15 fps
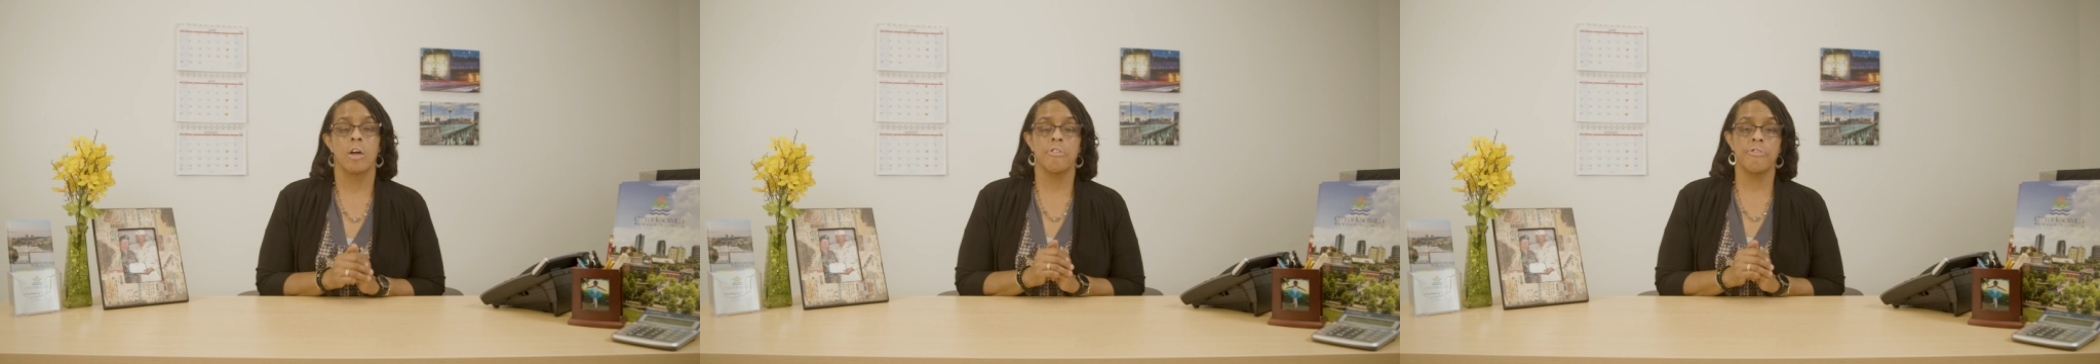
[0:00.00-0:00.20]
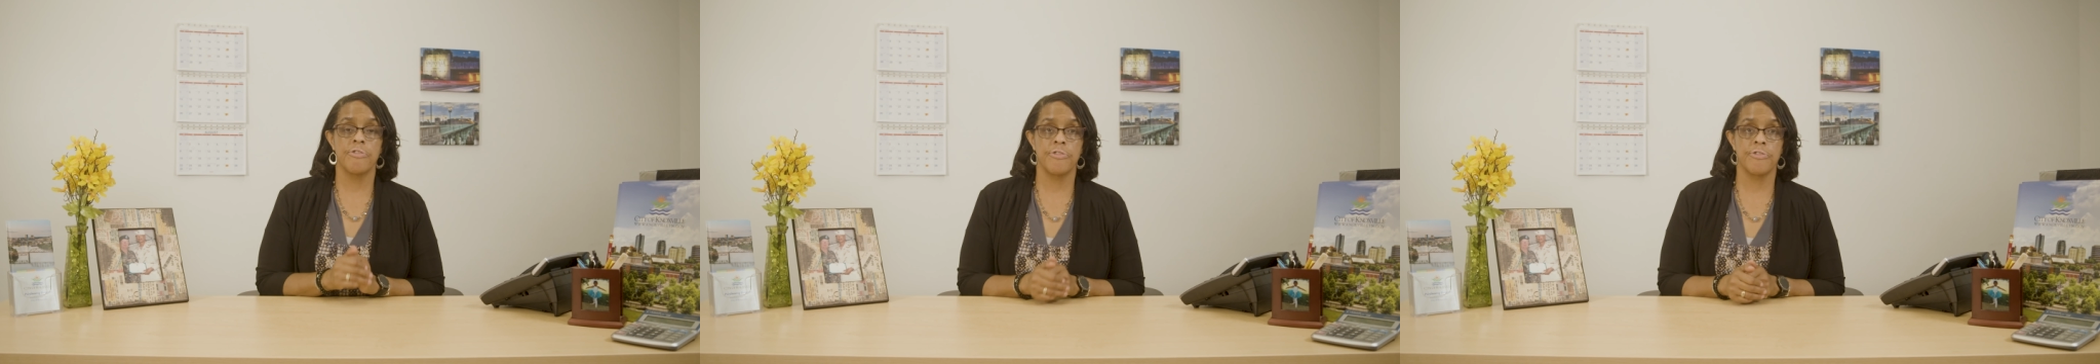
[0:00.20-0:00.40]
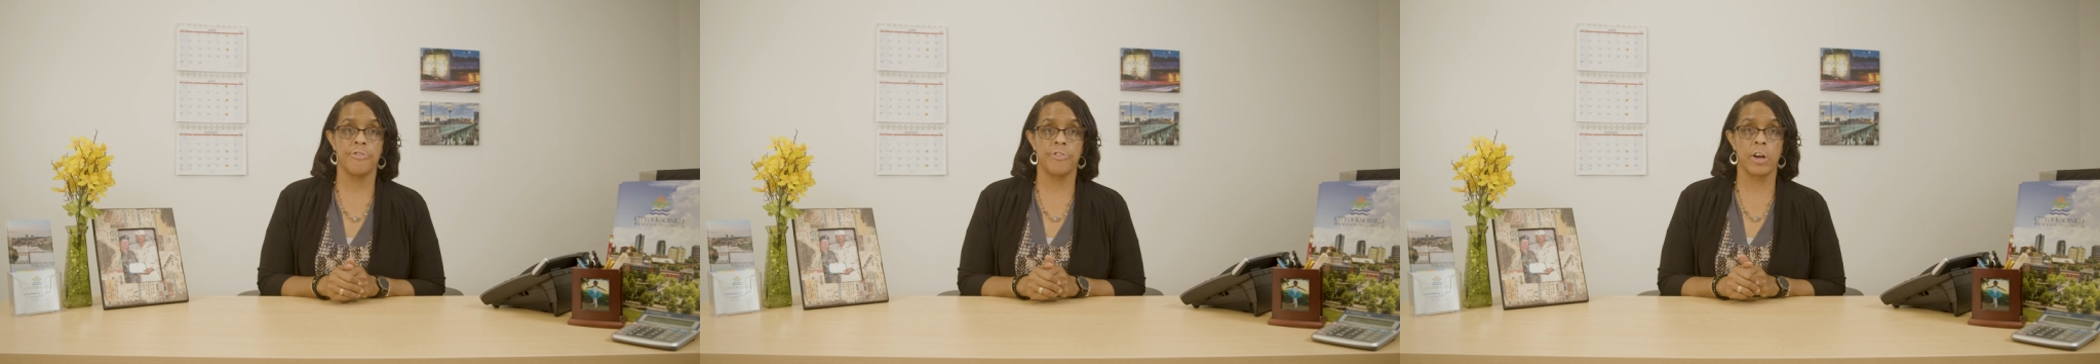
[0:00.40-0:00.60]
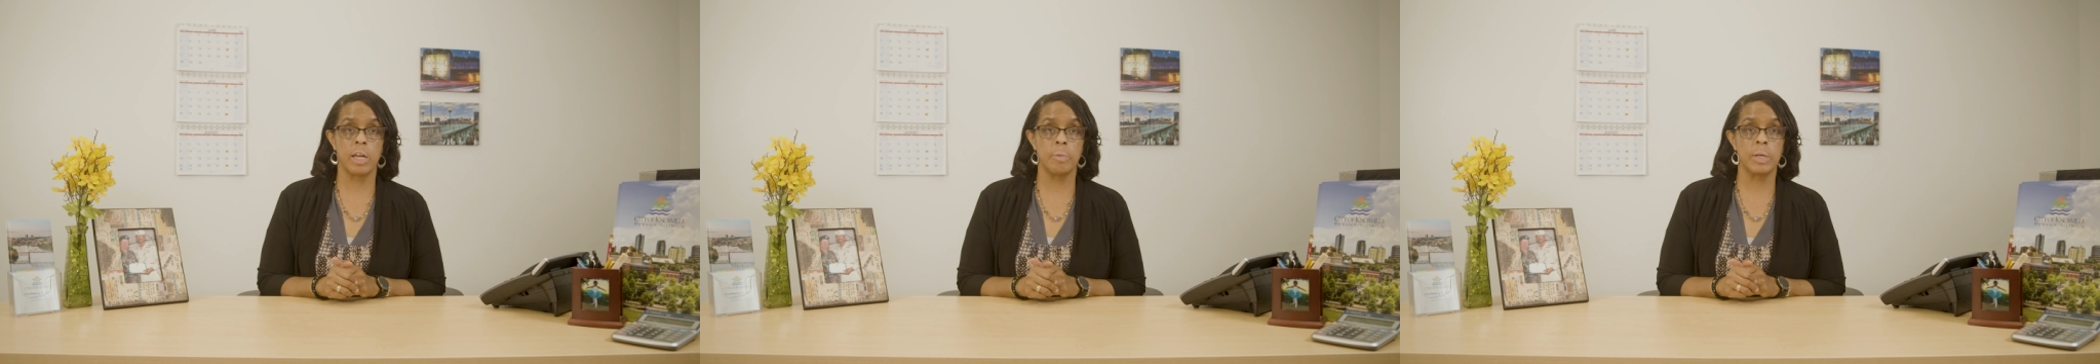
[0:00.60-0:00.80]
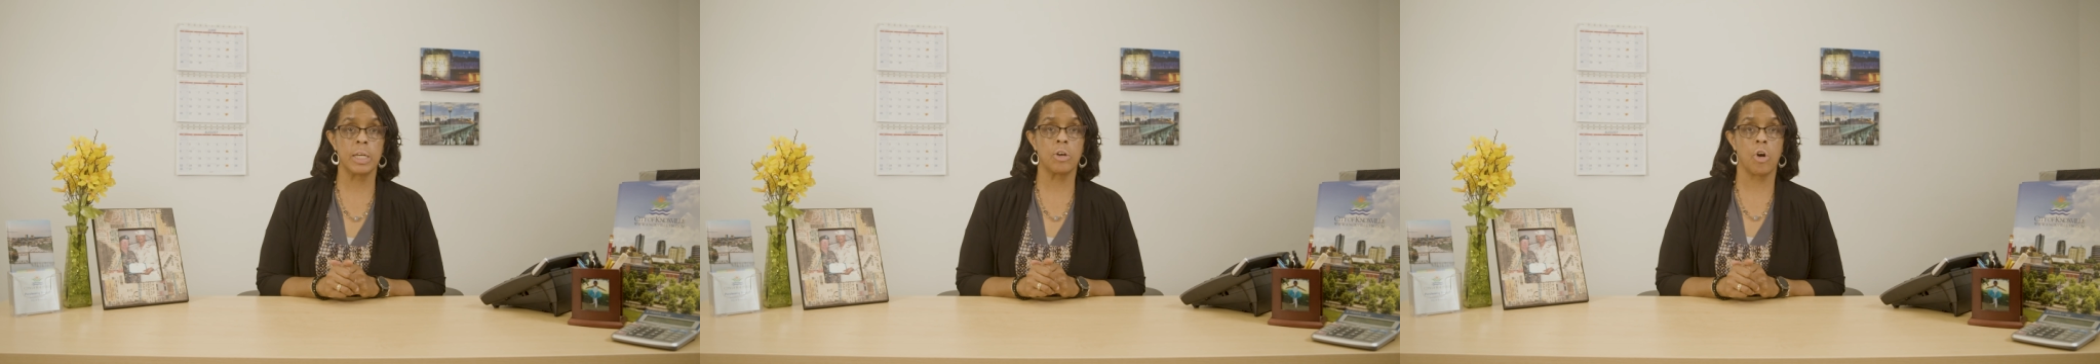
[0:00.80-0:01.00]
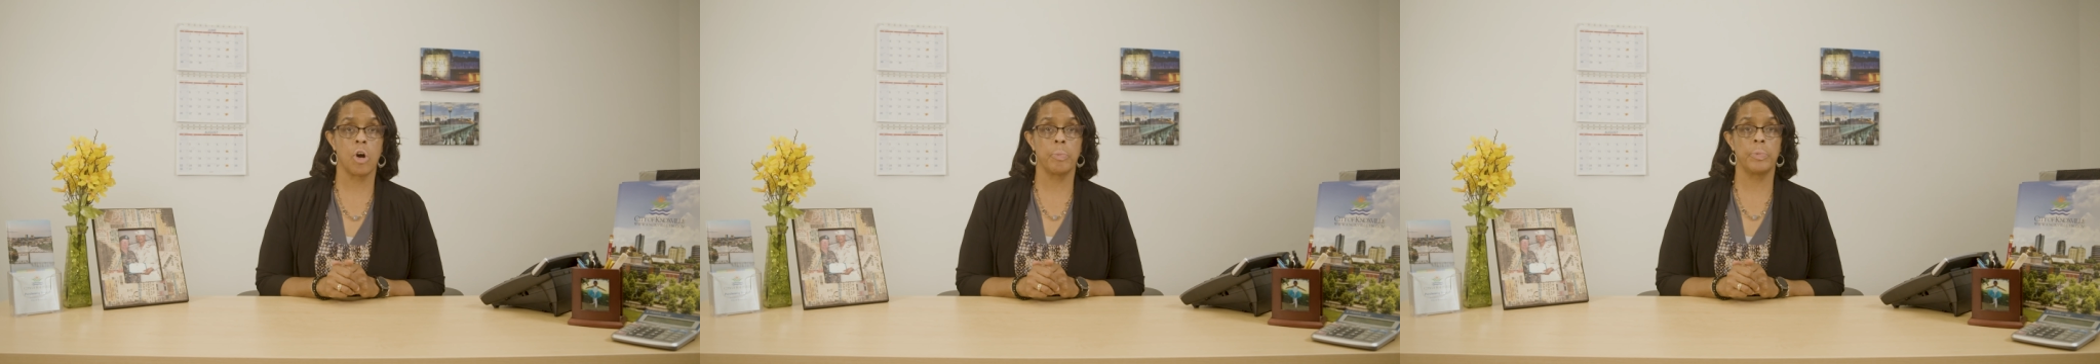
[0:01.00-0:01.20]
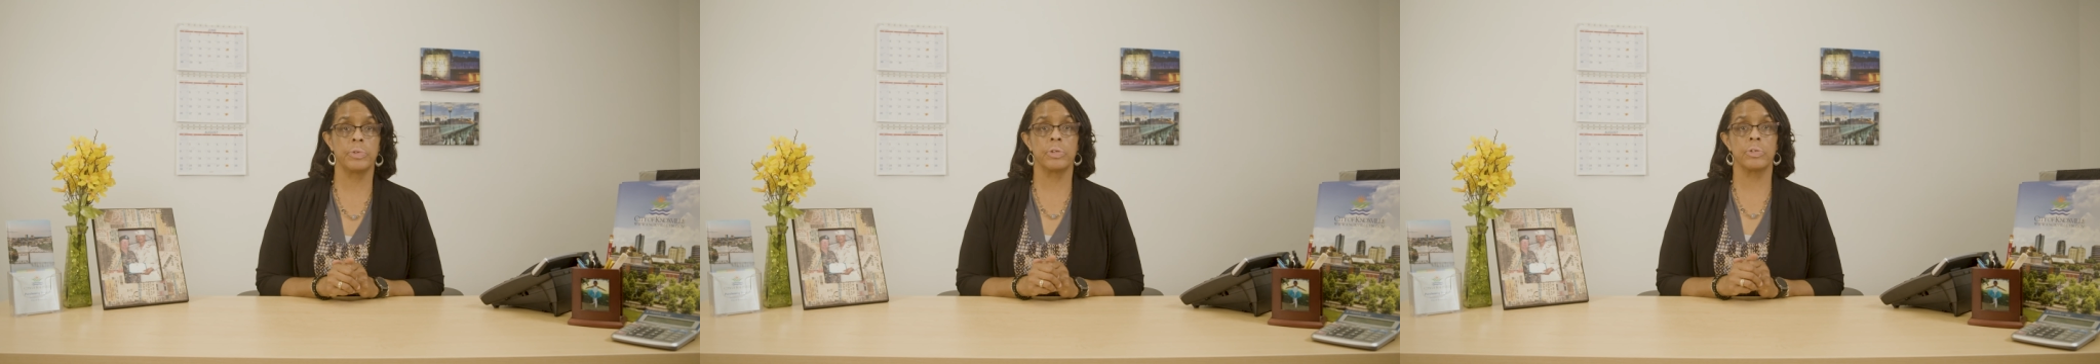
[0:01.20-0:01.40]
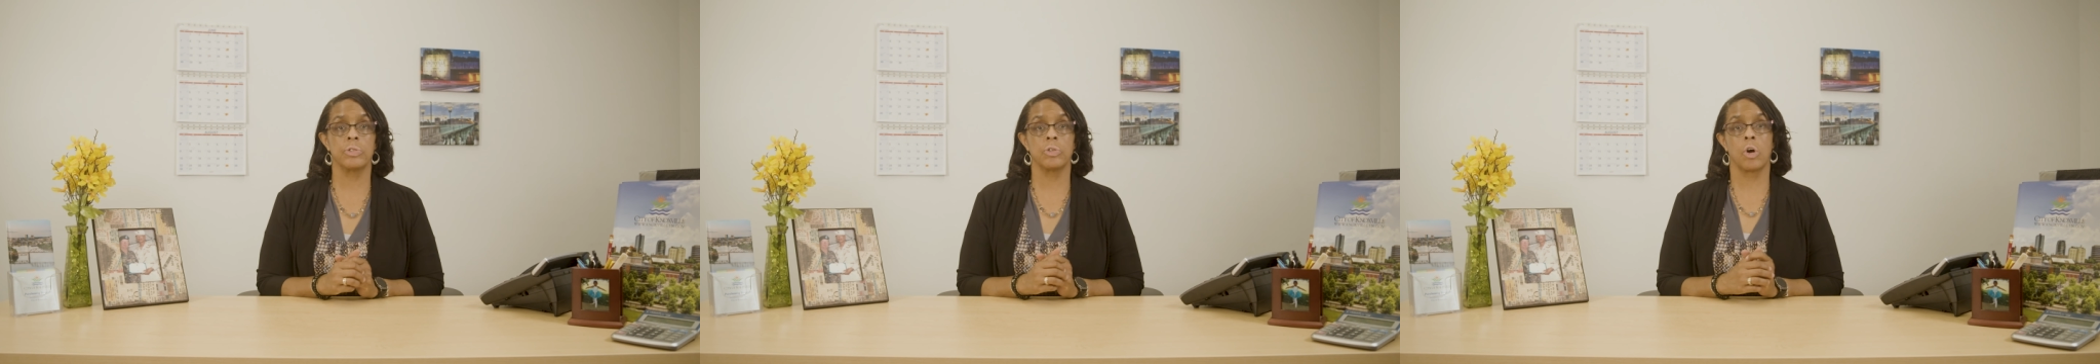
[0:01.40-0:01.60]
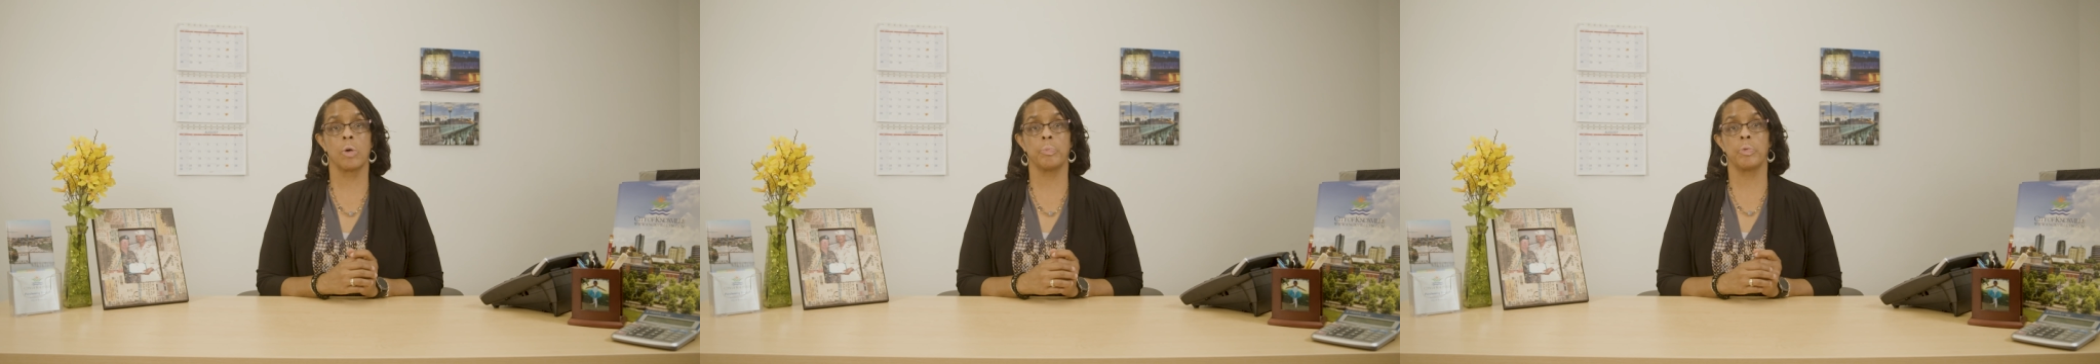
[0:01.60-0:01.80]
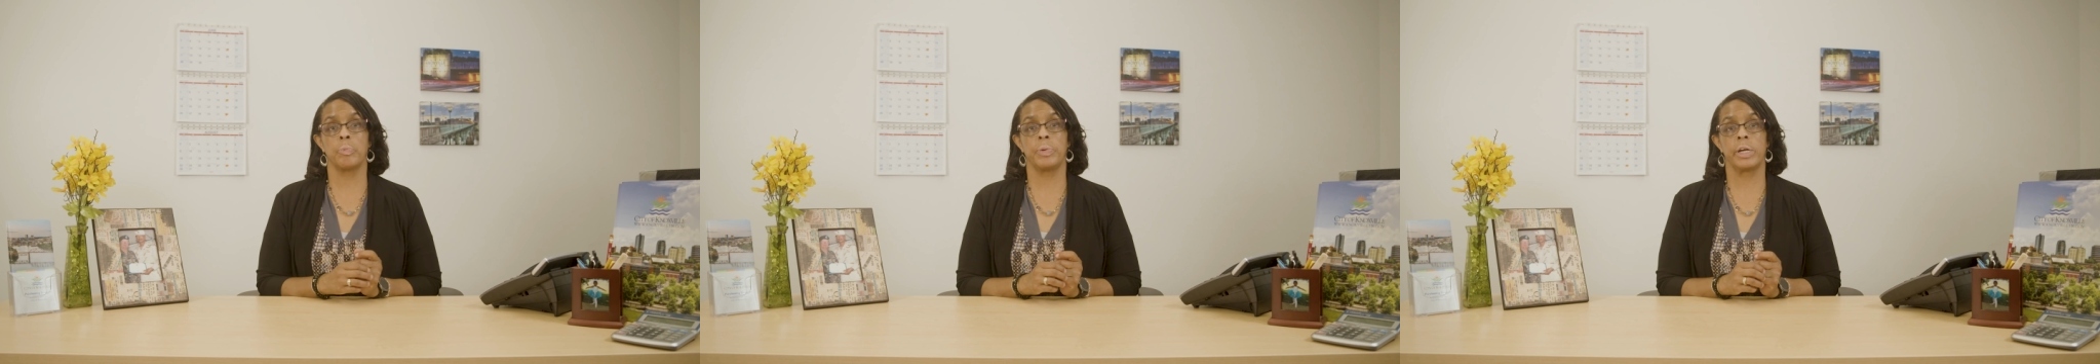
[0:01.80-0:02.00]
Framing carpenters
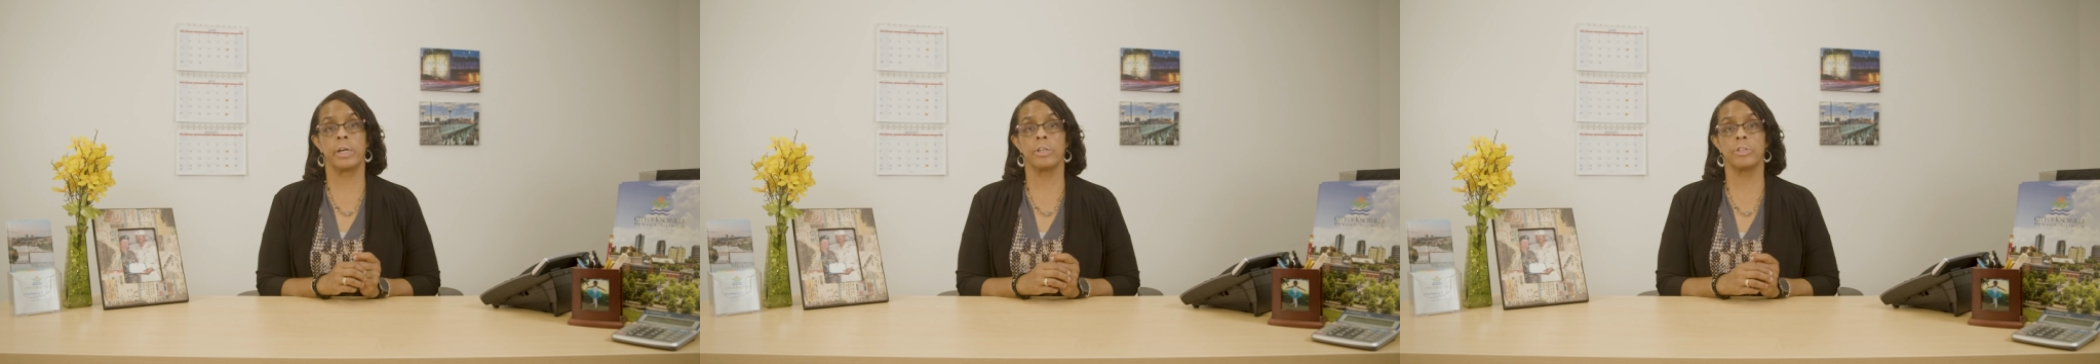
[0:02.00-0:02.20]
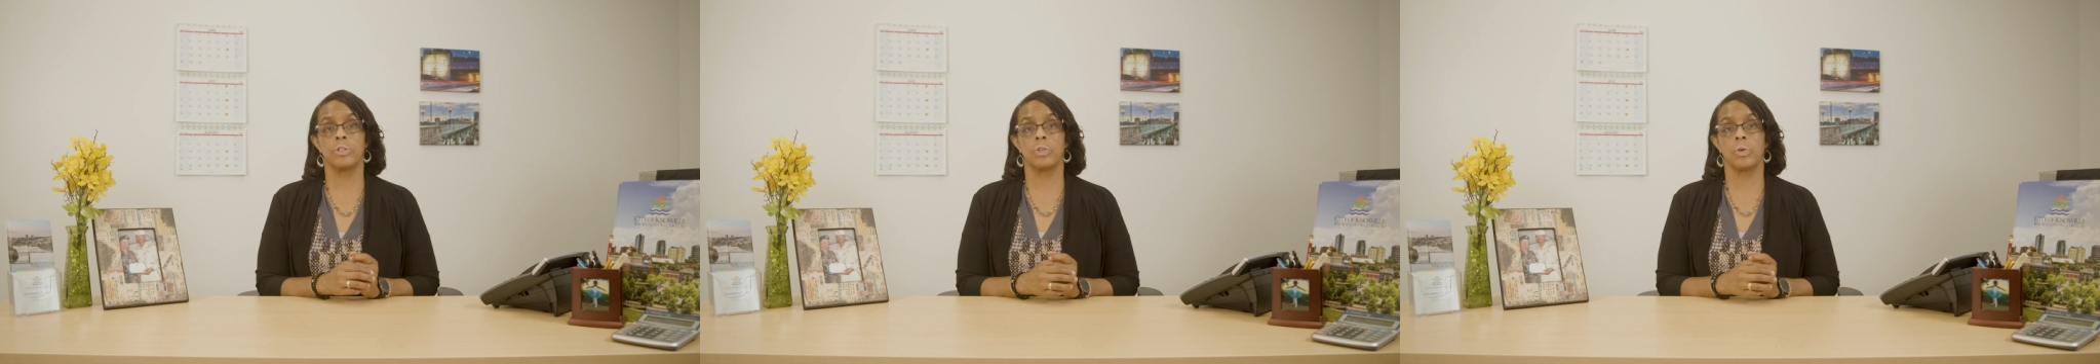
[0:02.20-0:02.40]
are prepared